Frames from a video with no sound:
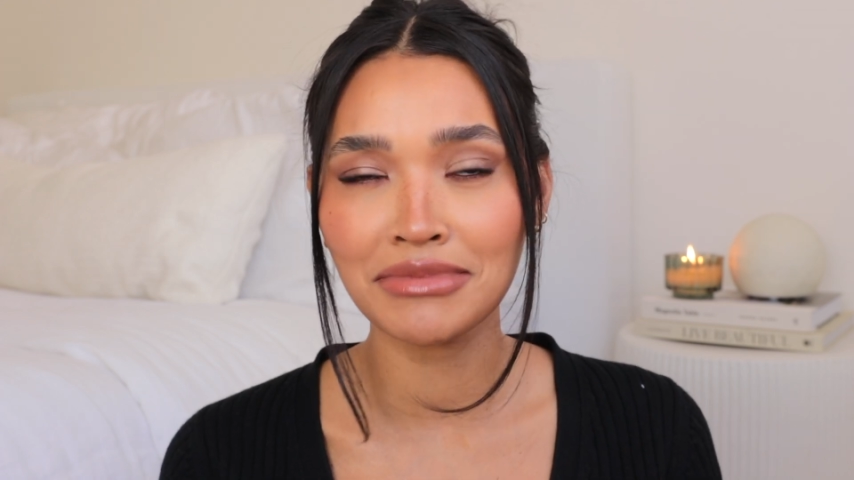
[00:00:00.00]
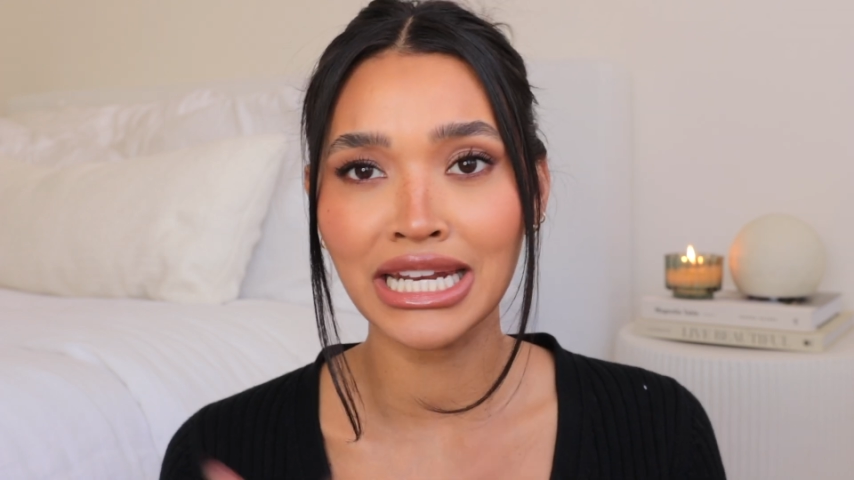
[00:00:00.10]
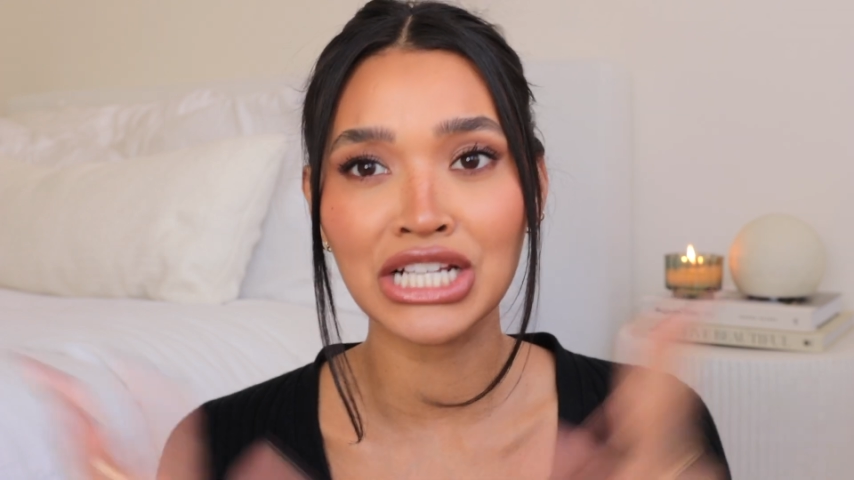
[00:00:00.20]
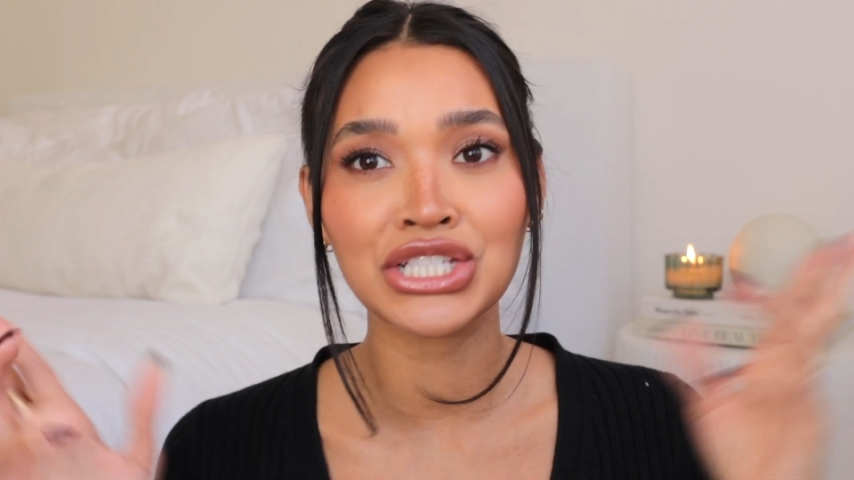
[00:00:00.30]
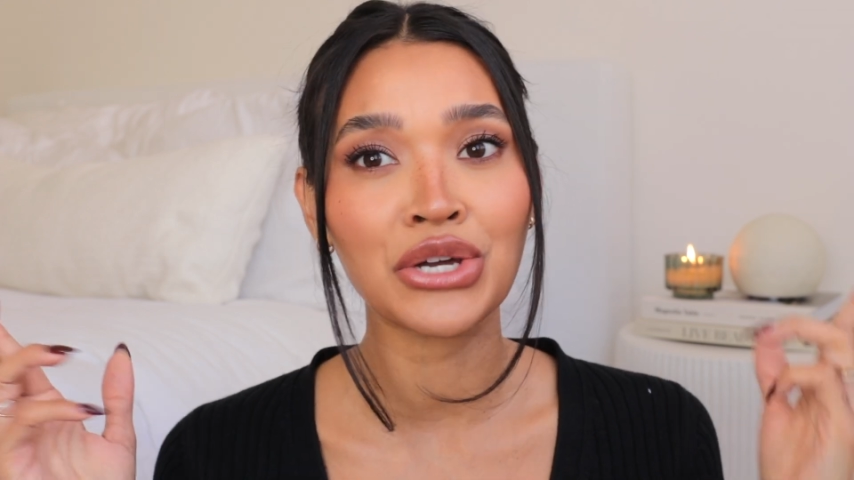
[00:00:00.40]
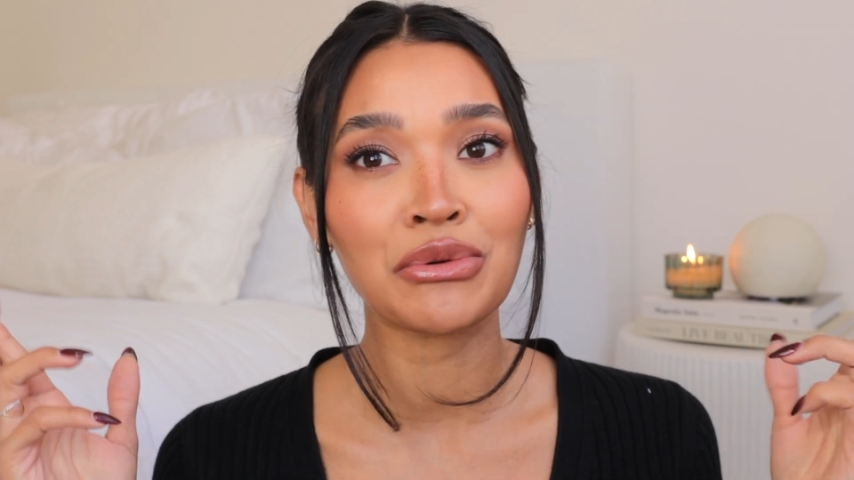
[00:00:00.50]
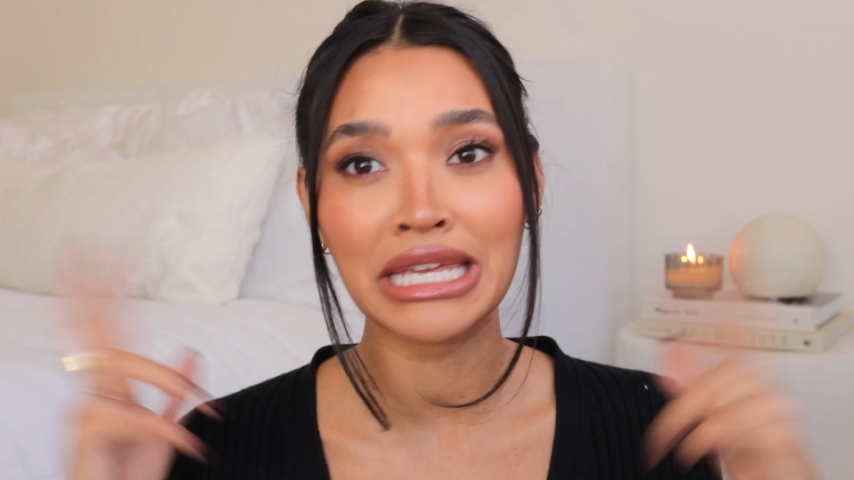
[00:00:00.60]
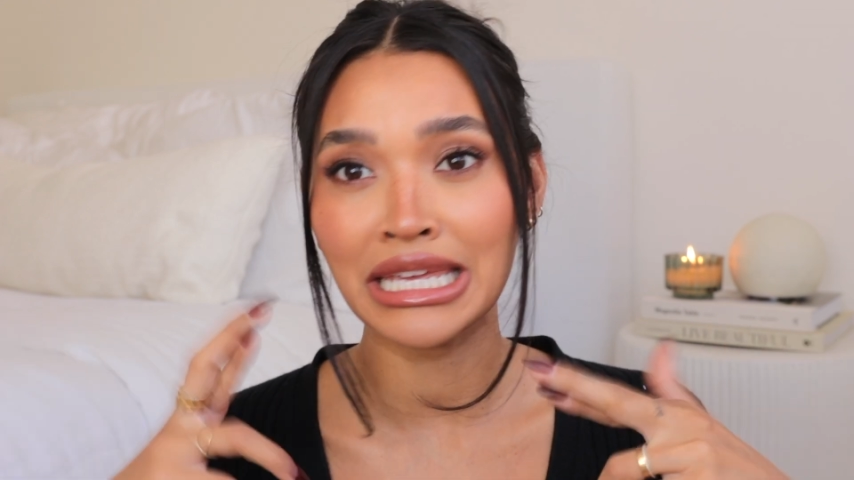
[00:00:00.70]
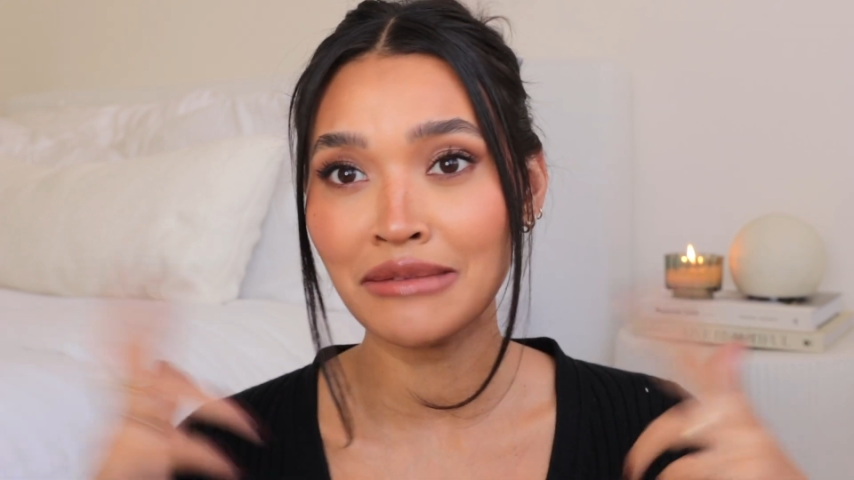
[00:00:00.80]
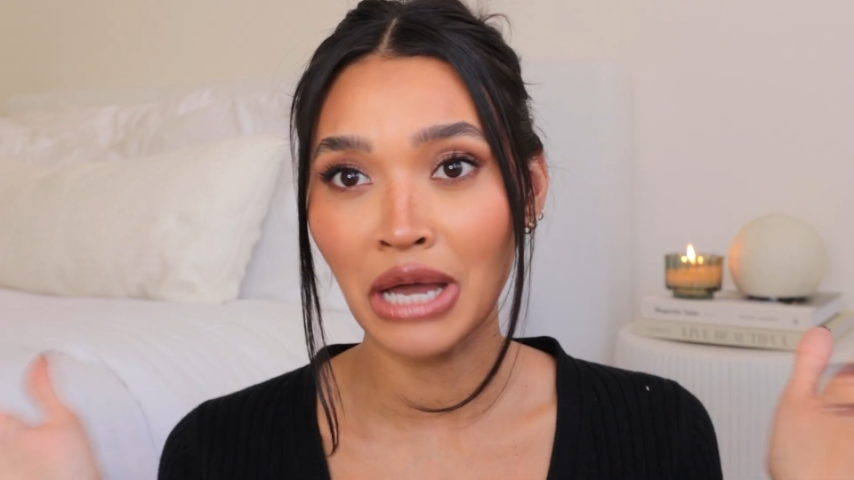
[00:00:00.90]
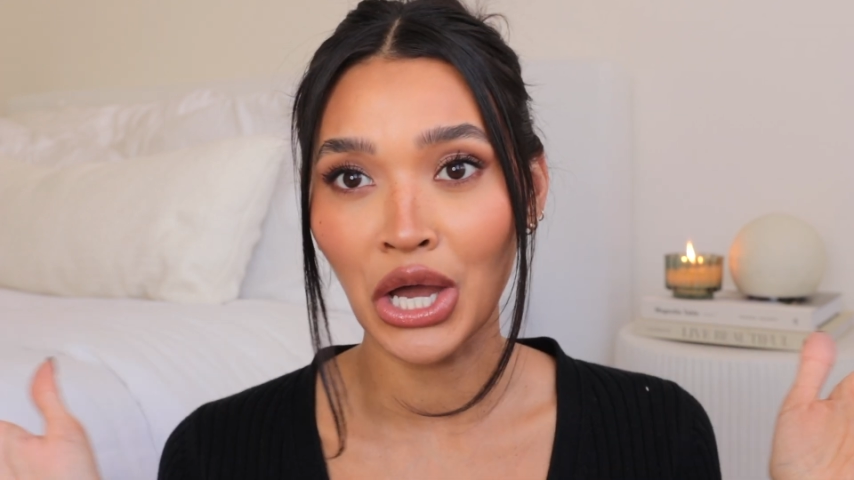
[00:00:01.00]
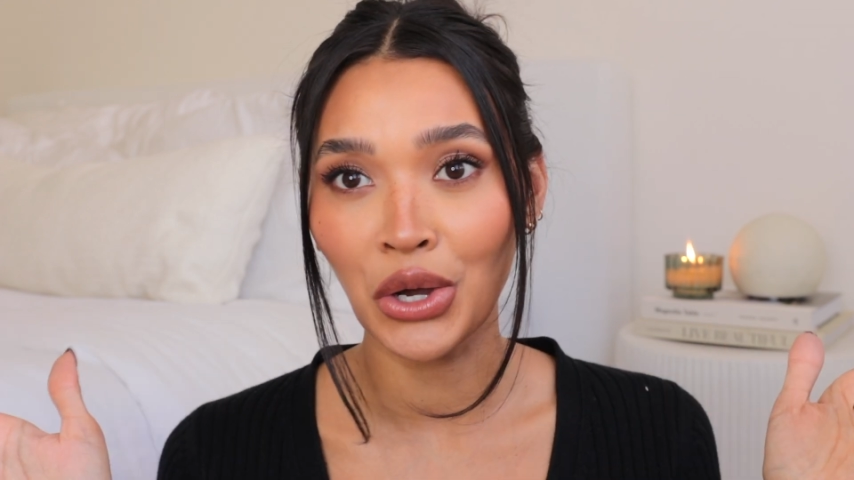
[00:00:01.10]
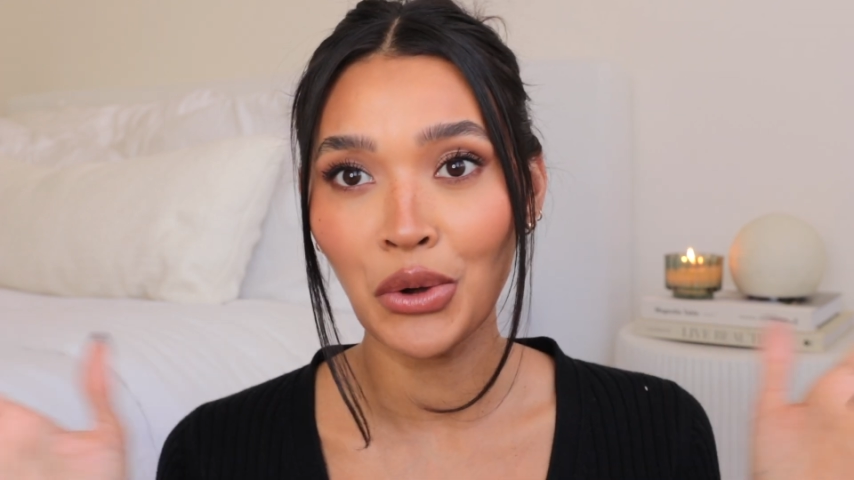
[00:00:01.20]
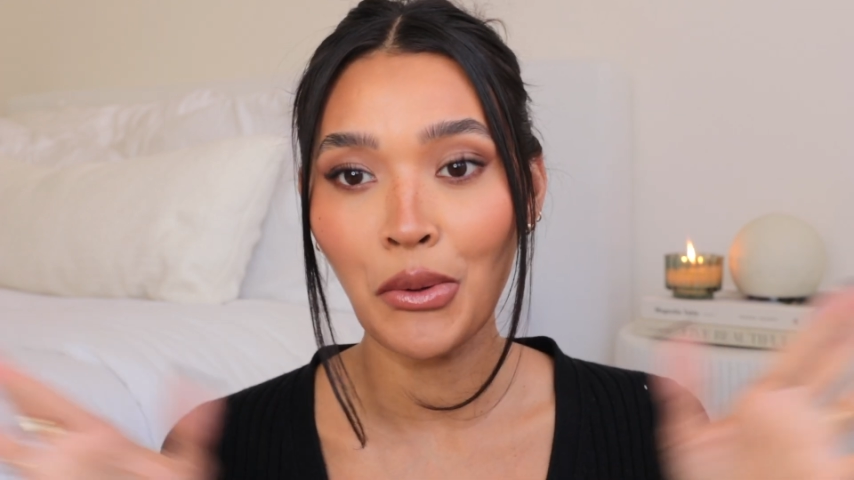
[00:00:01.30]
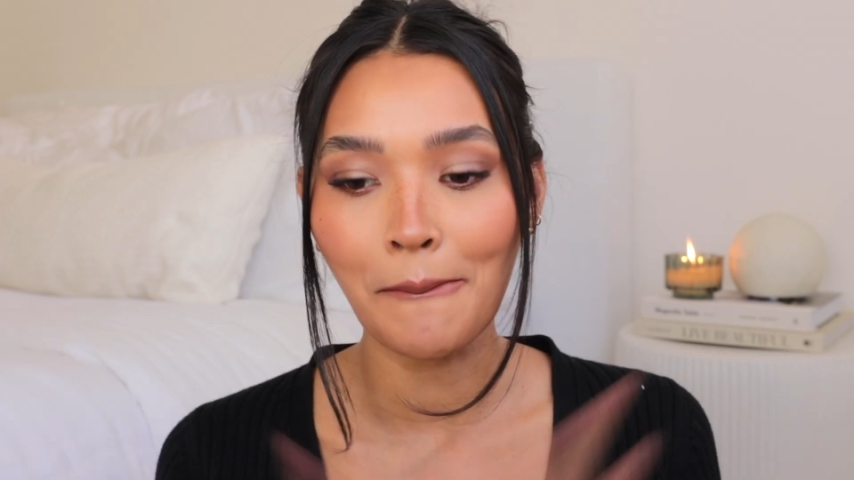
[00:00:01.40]
getting so
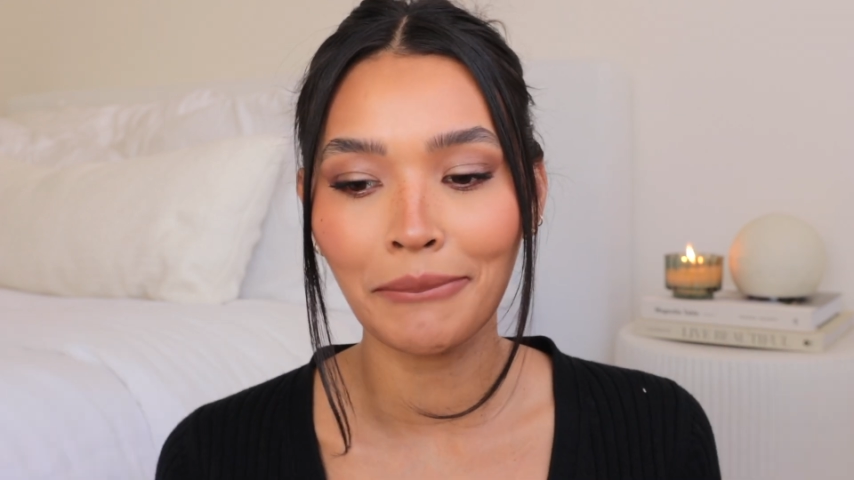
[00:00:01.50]
emo,